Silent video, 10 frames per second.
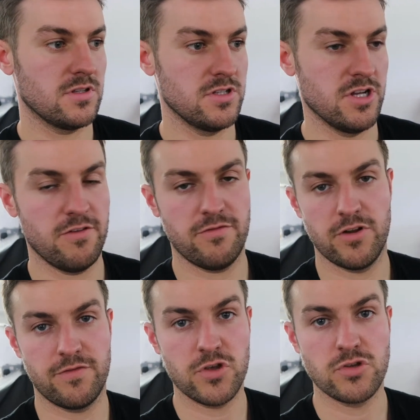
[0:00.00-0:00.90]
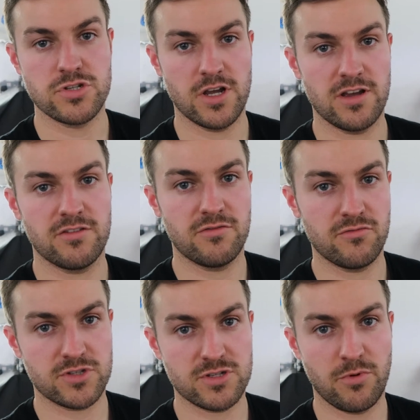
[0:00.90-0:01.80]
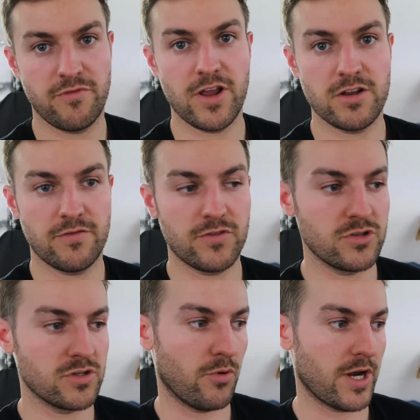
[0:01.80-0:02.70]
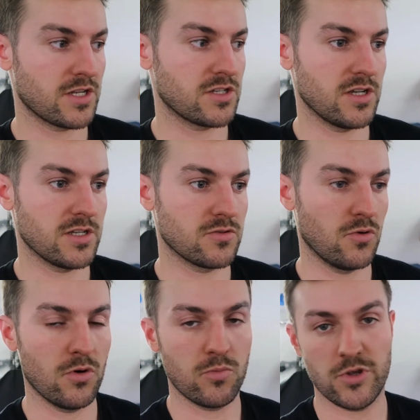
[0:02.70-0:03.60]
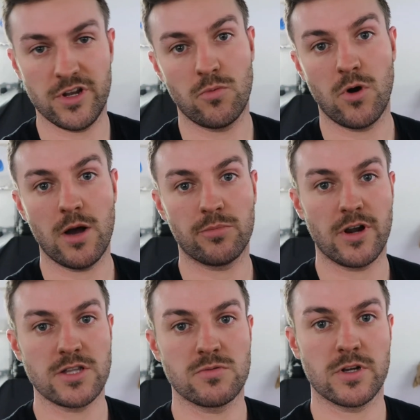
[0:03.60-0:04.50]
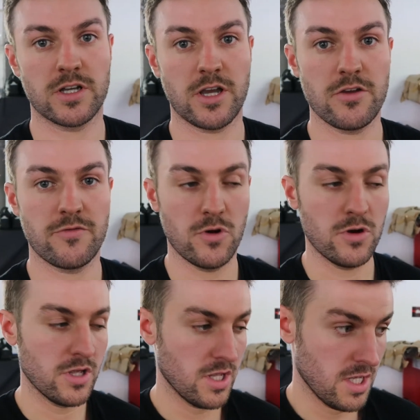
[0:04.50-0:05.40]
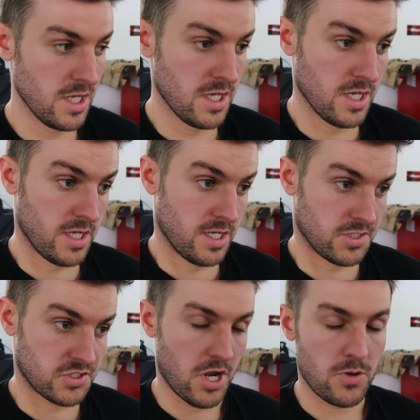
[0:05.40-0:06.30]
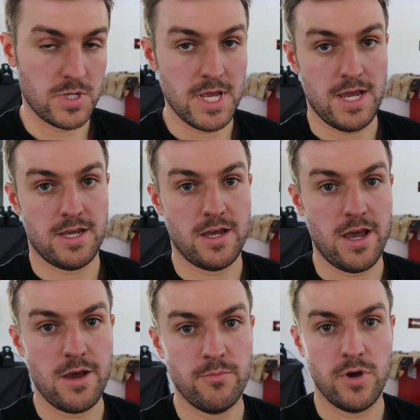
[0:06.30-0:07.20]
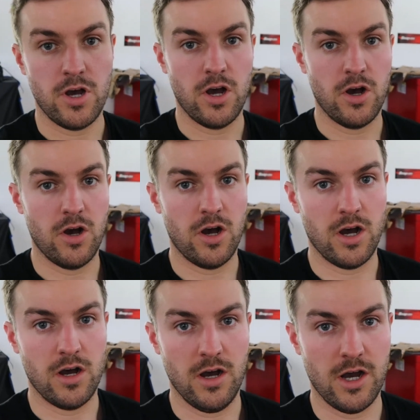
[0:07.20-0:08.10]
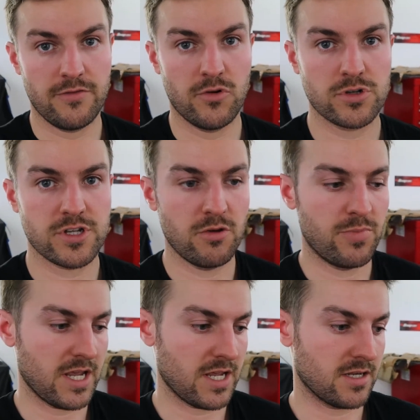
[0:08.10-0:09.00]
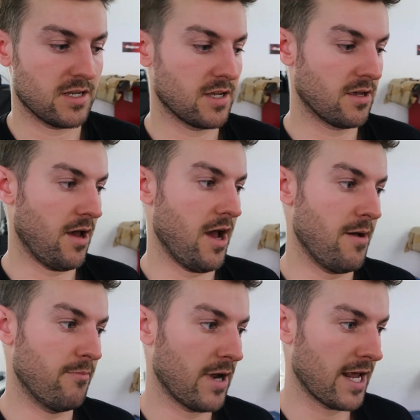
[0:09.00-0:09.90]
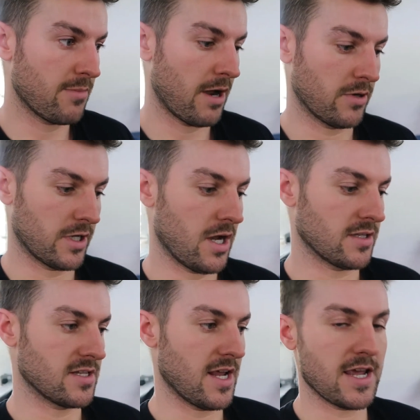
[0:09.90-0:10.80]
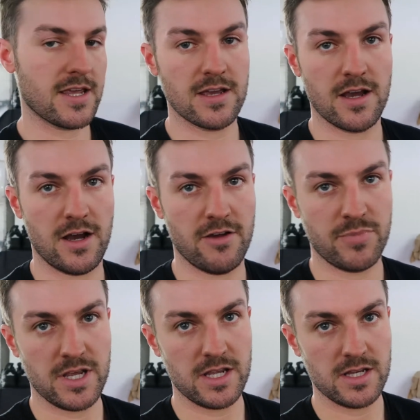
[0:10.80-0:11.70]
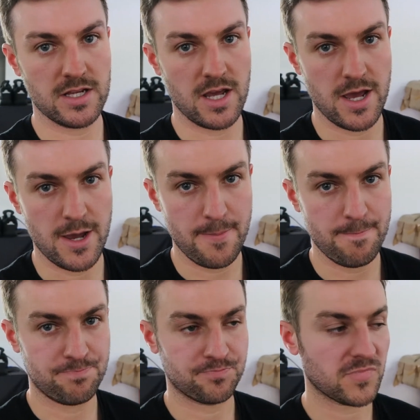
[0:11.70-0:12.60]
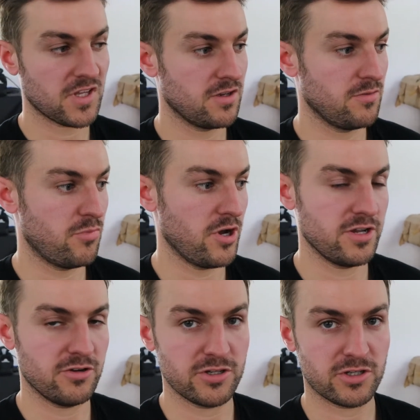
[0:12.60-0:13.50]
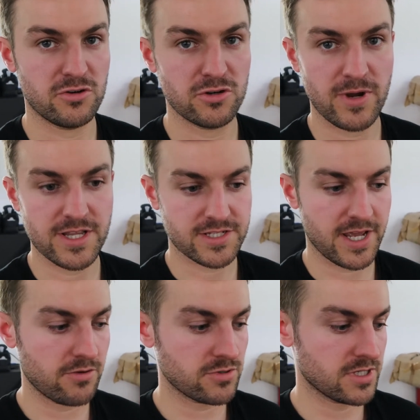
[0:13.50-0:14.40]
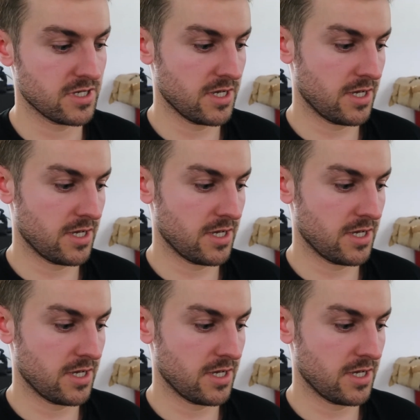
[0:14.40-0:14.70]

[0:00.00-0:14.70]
you know, for the future to prevent future breakages, or you know, what upgrades we're going to go for. So yeah, I've also been playing about with the car today. I've been putting it on the corner weight and scales.